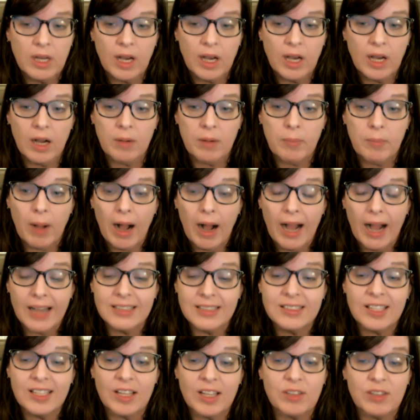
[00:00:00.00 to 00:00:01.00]

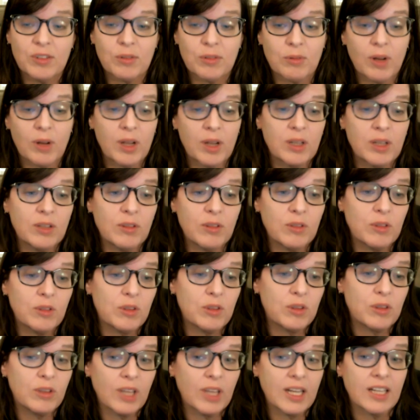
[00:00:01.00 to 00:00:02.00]
I tend to write,
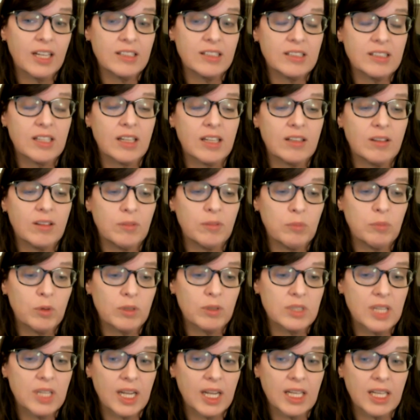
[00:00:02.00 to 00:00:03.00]
like I said, the
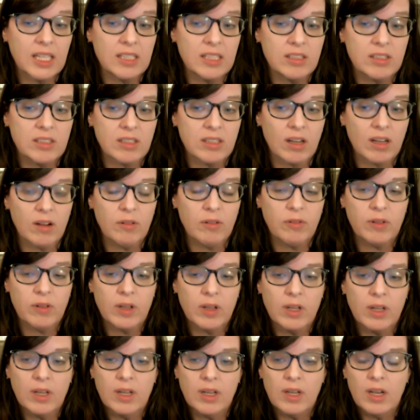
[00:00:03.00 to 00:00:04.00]
more techie stuff,
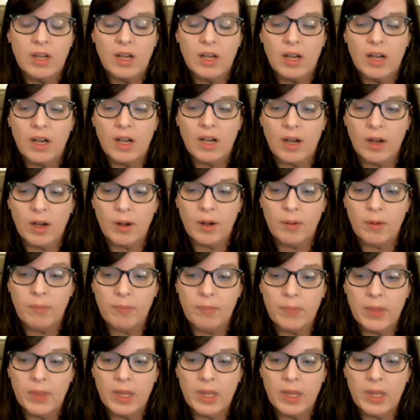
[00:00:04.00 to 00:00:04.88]
and